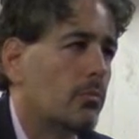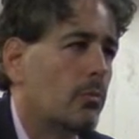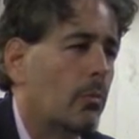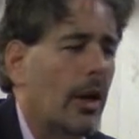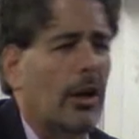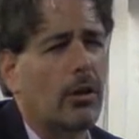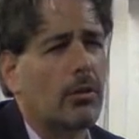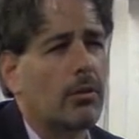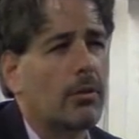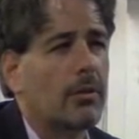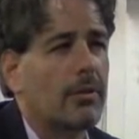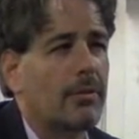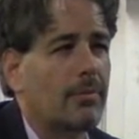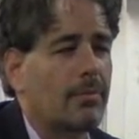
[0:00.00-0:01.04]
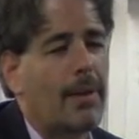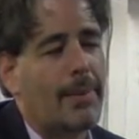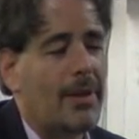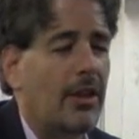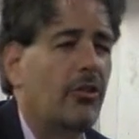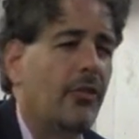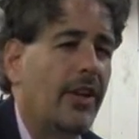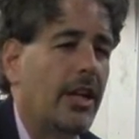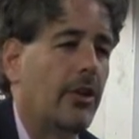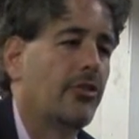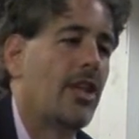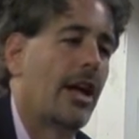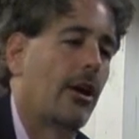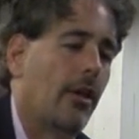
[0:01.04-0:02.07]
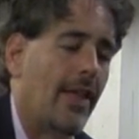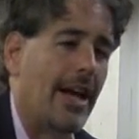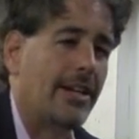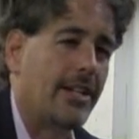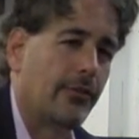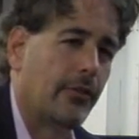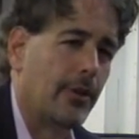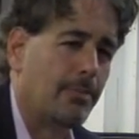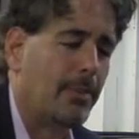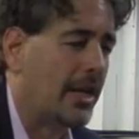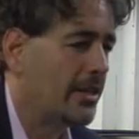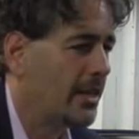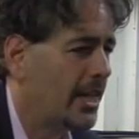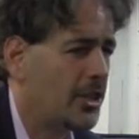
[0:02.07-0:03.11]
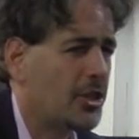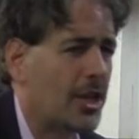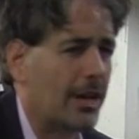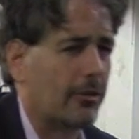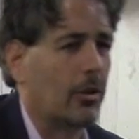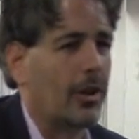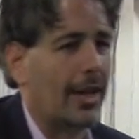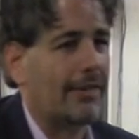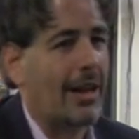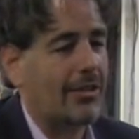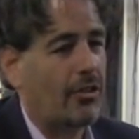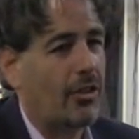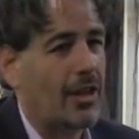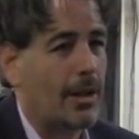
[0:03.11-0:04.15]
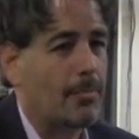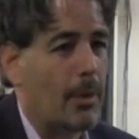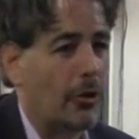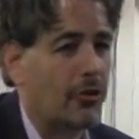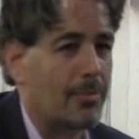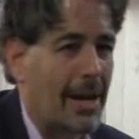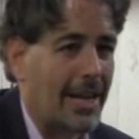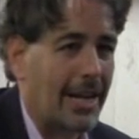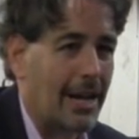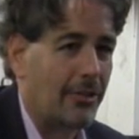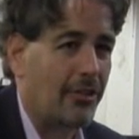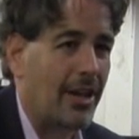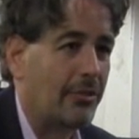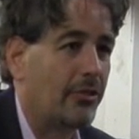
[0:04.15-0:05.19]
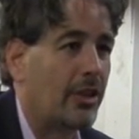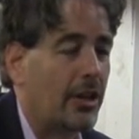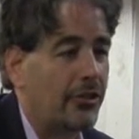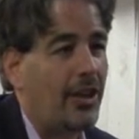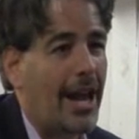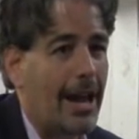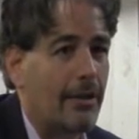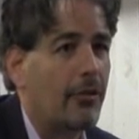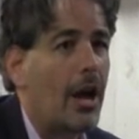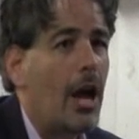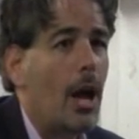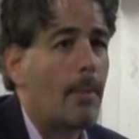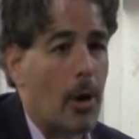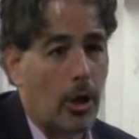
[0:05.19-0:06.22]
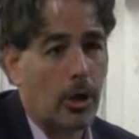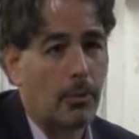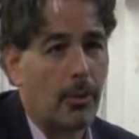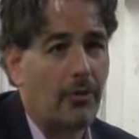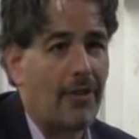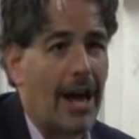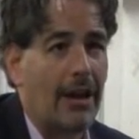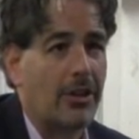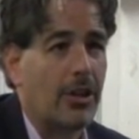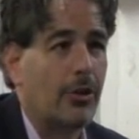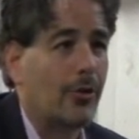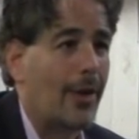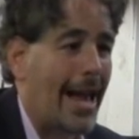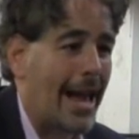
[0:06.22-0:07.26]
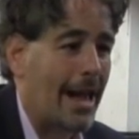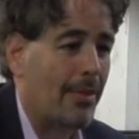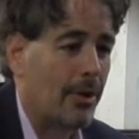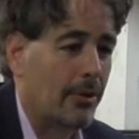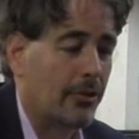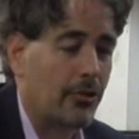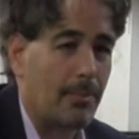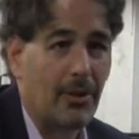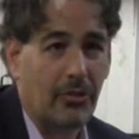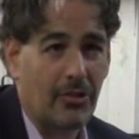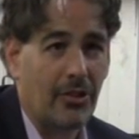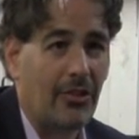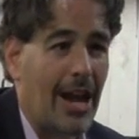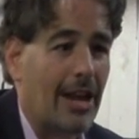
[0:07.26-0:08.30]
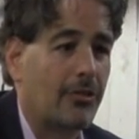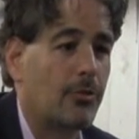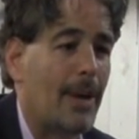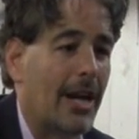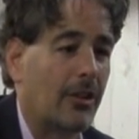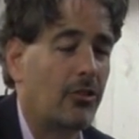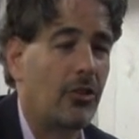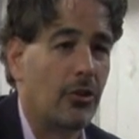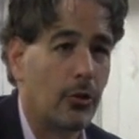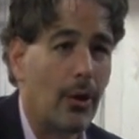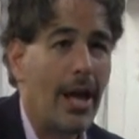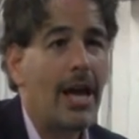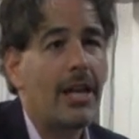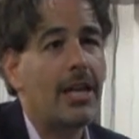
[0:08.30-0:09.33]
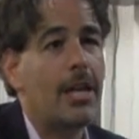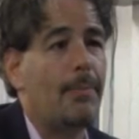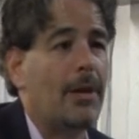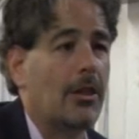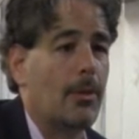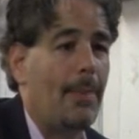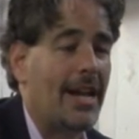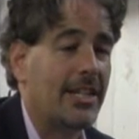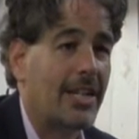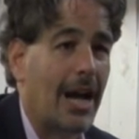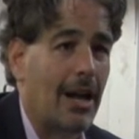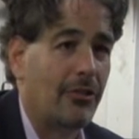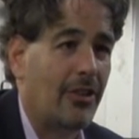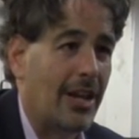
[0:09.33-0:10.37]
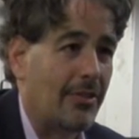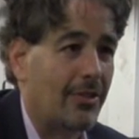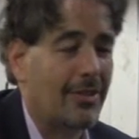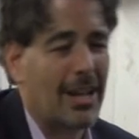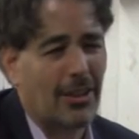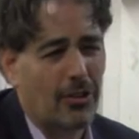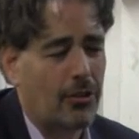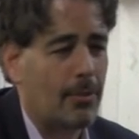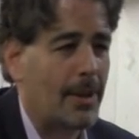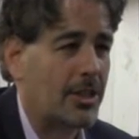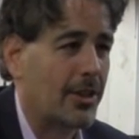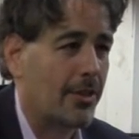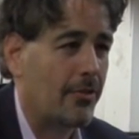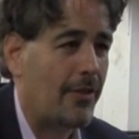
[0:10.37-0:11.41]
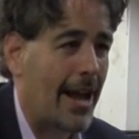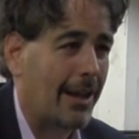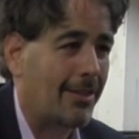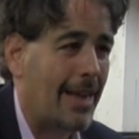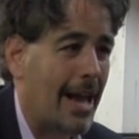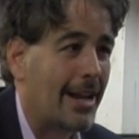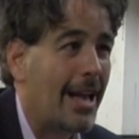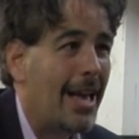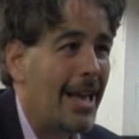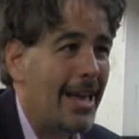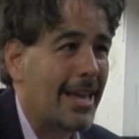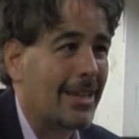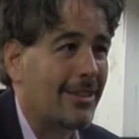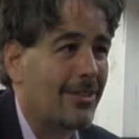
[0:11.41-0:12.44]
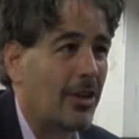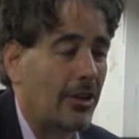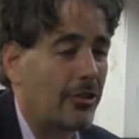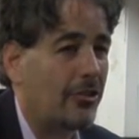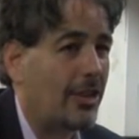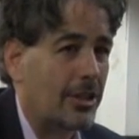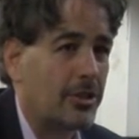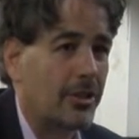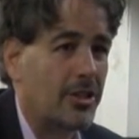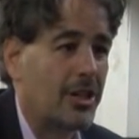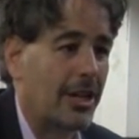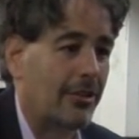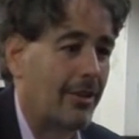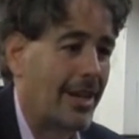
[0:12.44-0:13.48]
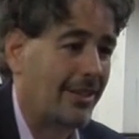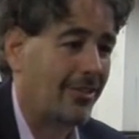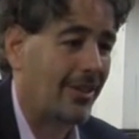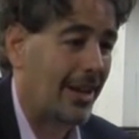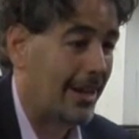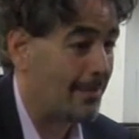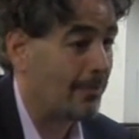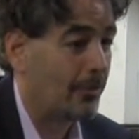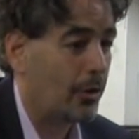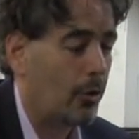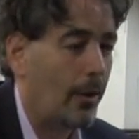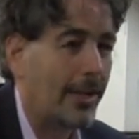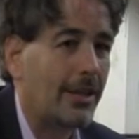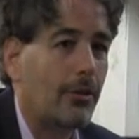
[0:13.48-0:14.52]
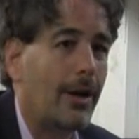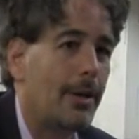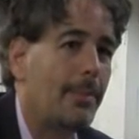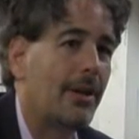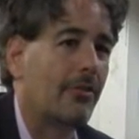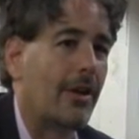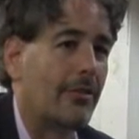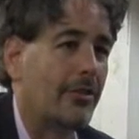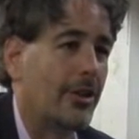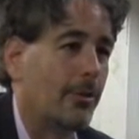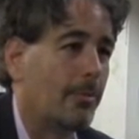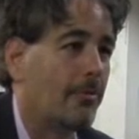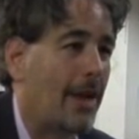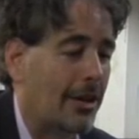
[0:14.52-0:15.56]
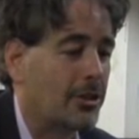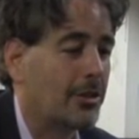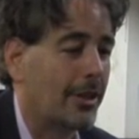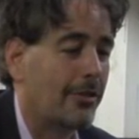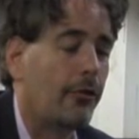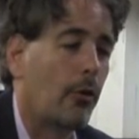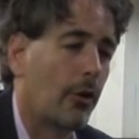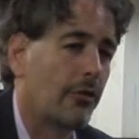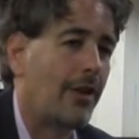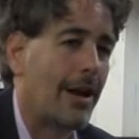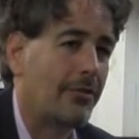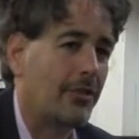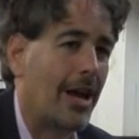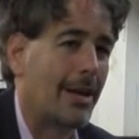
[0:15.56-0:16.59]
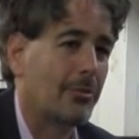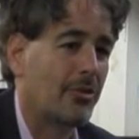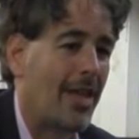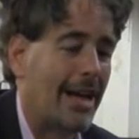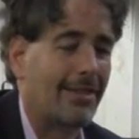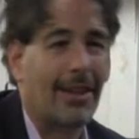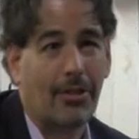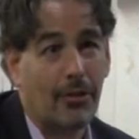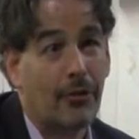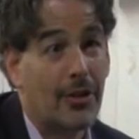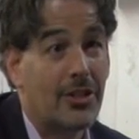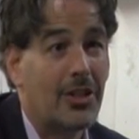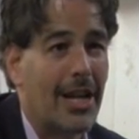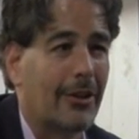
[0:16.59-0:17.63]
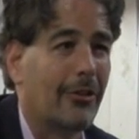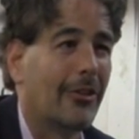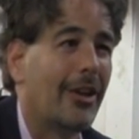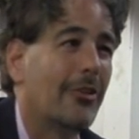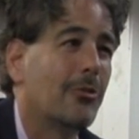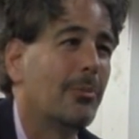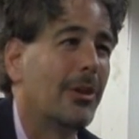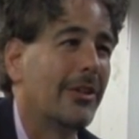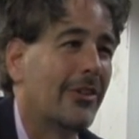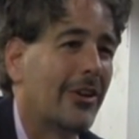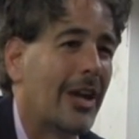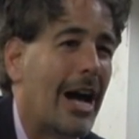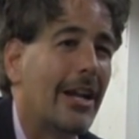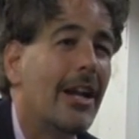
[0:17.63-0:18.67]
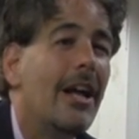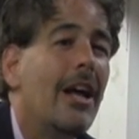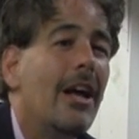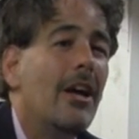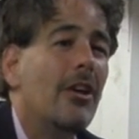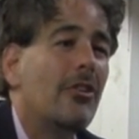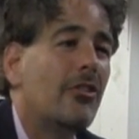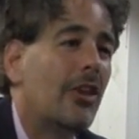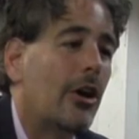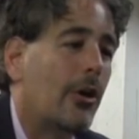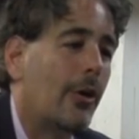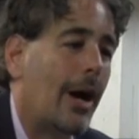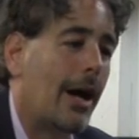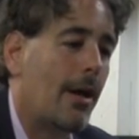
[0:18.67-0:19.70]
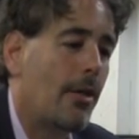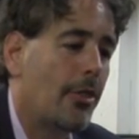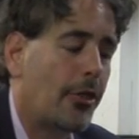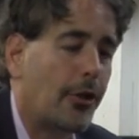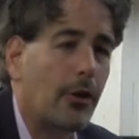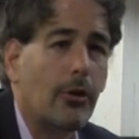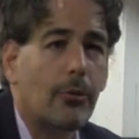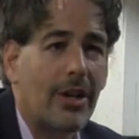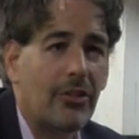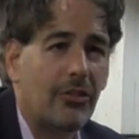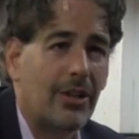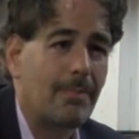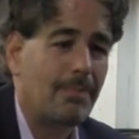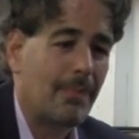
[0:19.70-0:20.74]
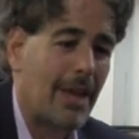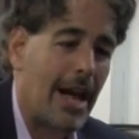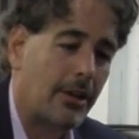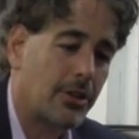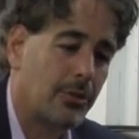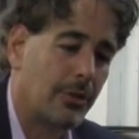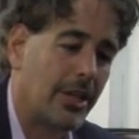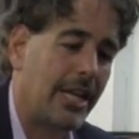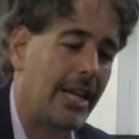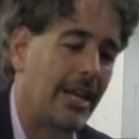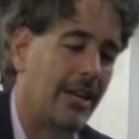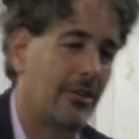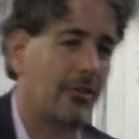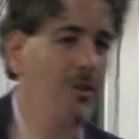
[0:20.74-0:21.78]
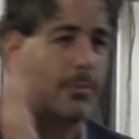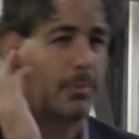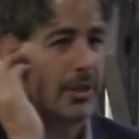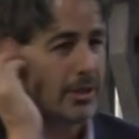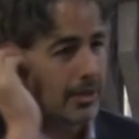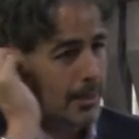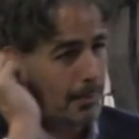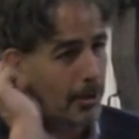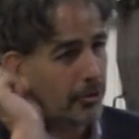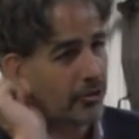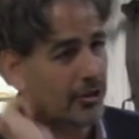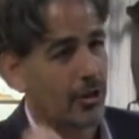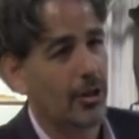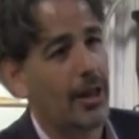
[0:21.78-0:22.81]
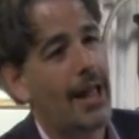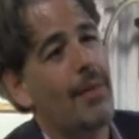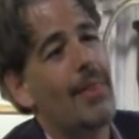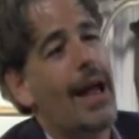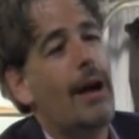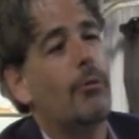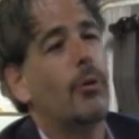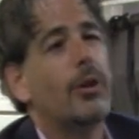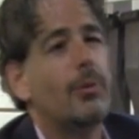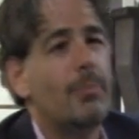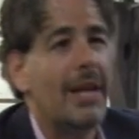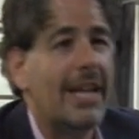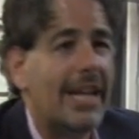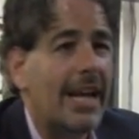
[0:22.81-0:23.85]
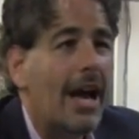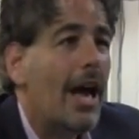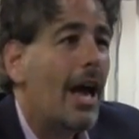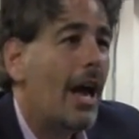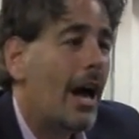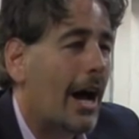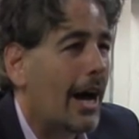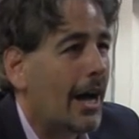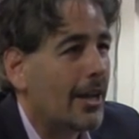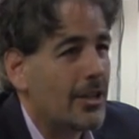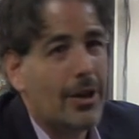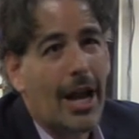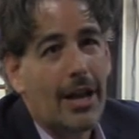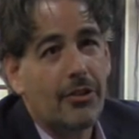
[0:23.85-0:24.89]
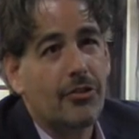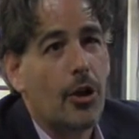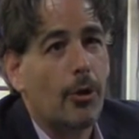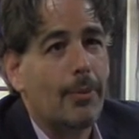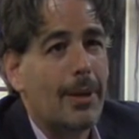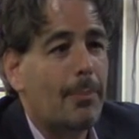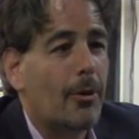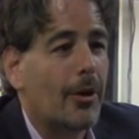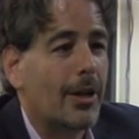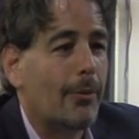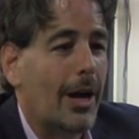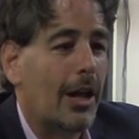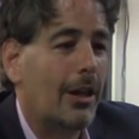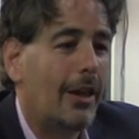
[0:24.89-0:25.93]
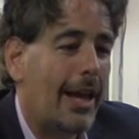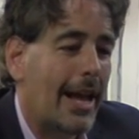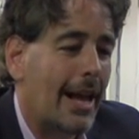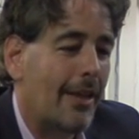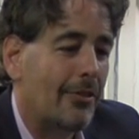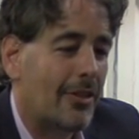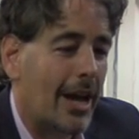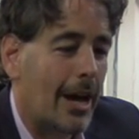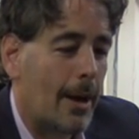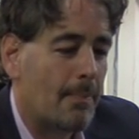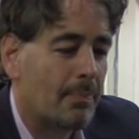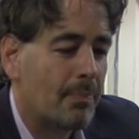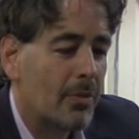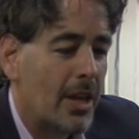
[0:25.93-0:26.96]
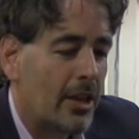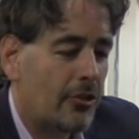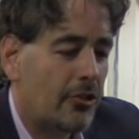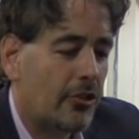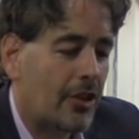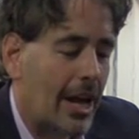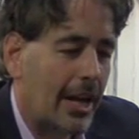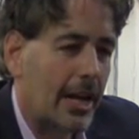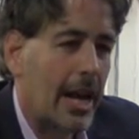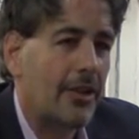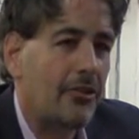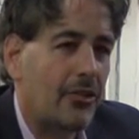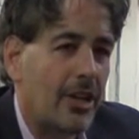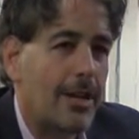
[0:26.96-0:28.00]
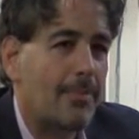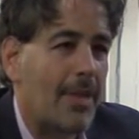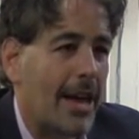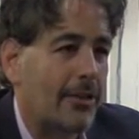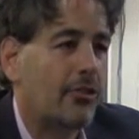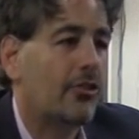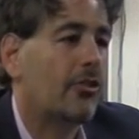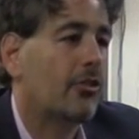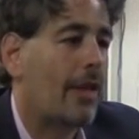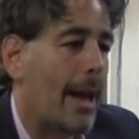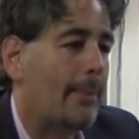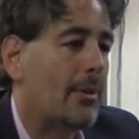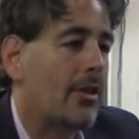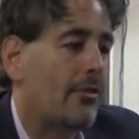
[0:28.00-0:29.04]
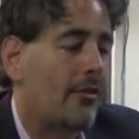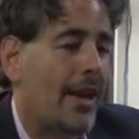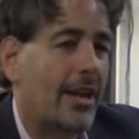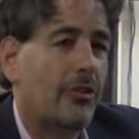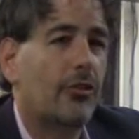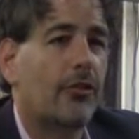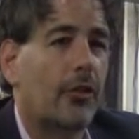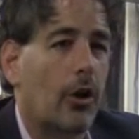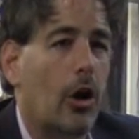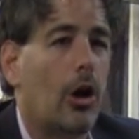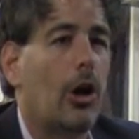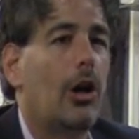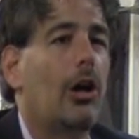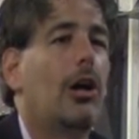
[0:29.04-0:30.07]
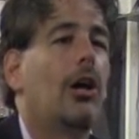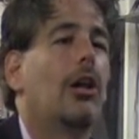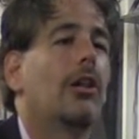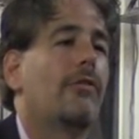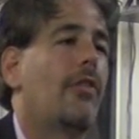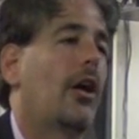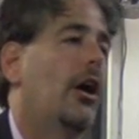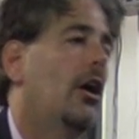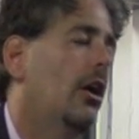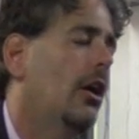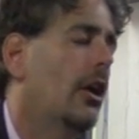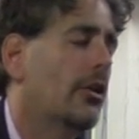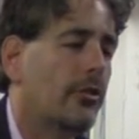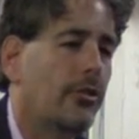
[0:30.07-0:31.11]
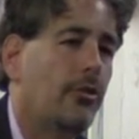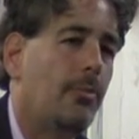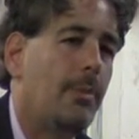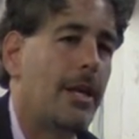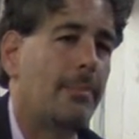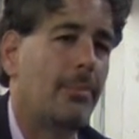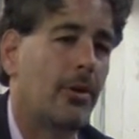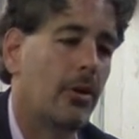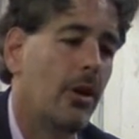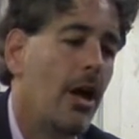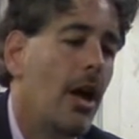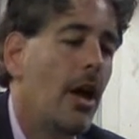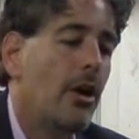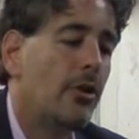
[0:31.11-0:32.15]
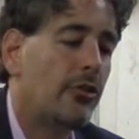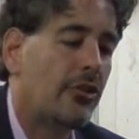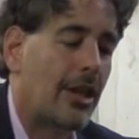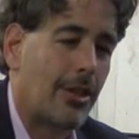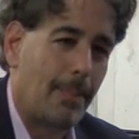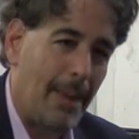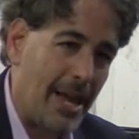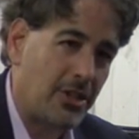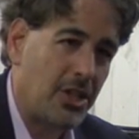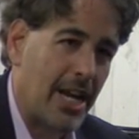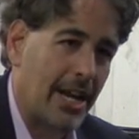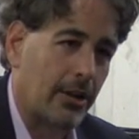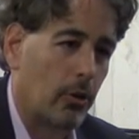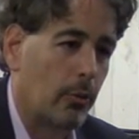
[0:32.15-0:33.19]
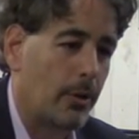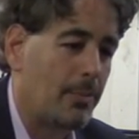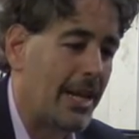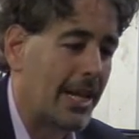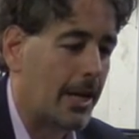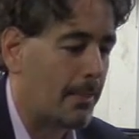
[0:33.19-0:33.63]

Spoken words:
Well, maybe this video is not all that different, but in general, I'd like to think most of my content does have marketable value and there is a business aspect to keeping the paid content, not to mention the fact that it does actually generate quite a bit of revenue, actually 4 or 5 times that the free channel does, believe it or not. So the third reason actually is completely personal, and that would be you guys know me pretty well, and it's just kind of nice to keep that slap in the face for all of the hundreds of people who said the pay channel would be an